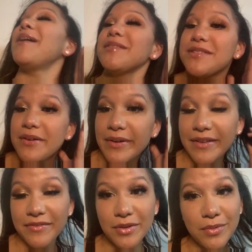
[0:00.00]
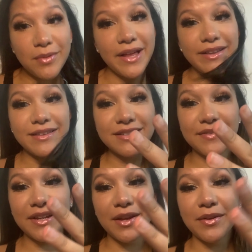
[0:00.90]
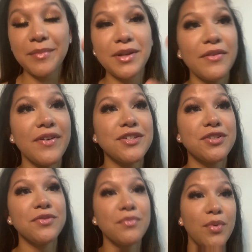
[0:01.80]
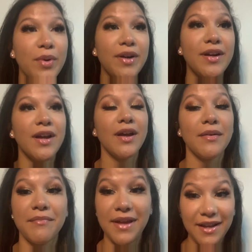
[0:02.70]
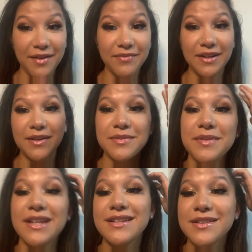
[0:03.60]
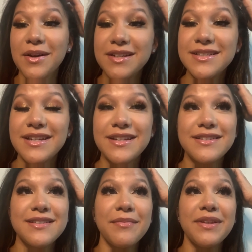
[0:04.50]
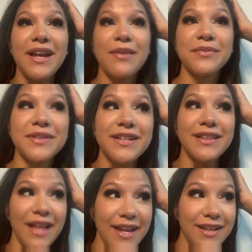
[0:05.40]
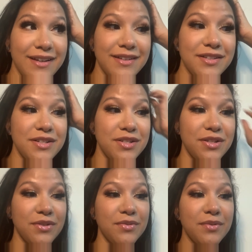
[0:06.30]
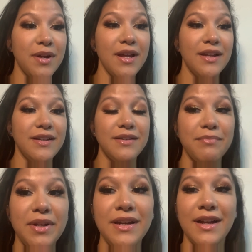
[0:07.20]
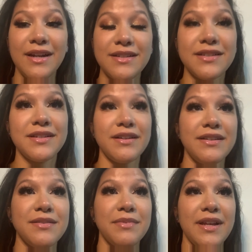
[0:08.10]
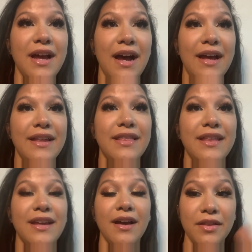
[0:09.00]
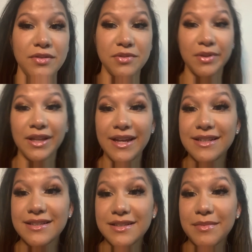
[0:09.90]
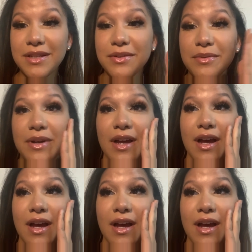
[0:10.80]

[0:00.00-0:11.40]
also, if you like this video, let me know if I should do more makeup videos, because honestly, it's something I really like to do, but not necessarily something I think others would like to see me do.